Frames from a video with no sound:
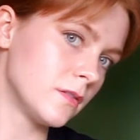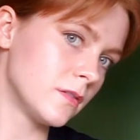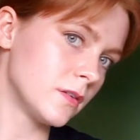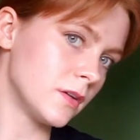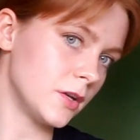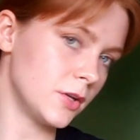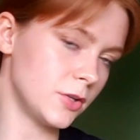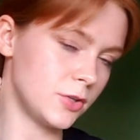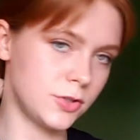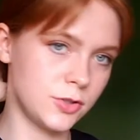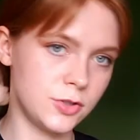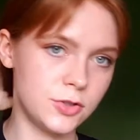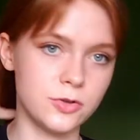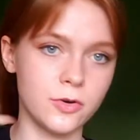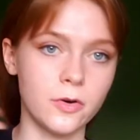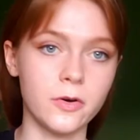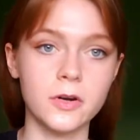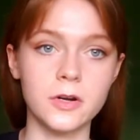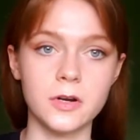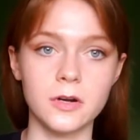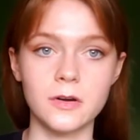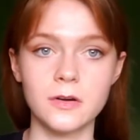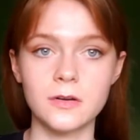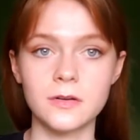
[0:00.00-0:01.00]
It's
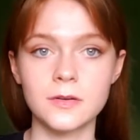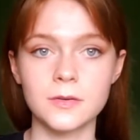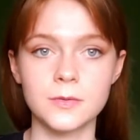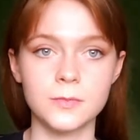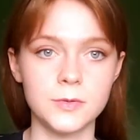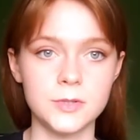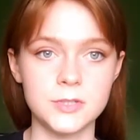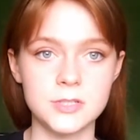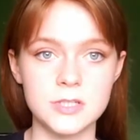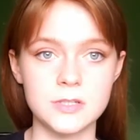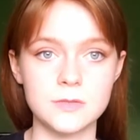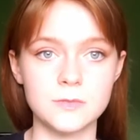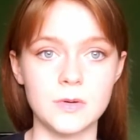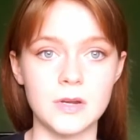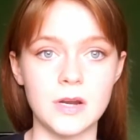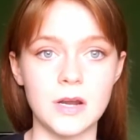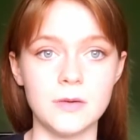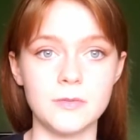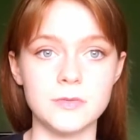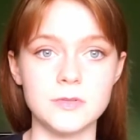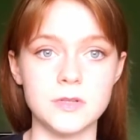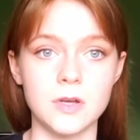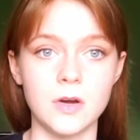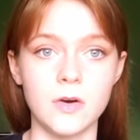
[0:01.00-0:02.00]
shorter, which is what I
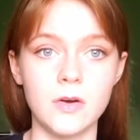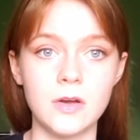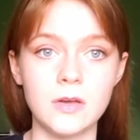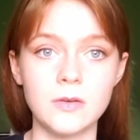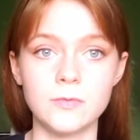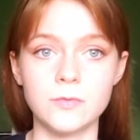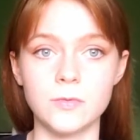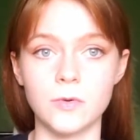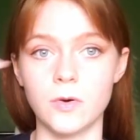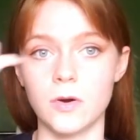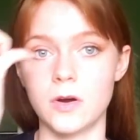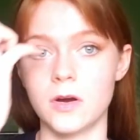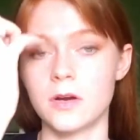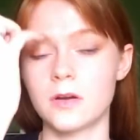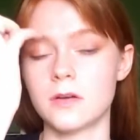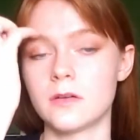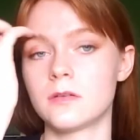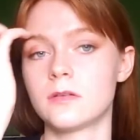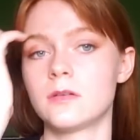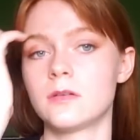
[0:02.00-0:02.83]
was going for.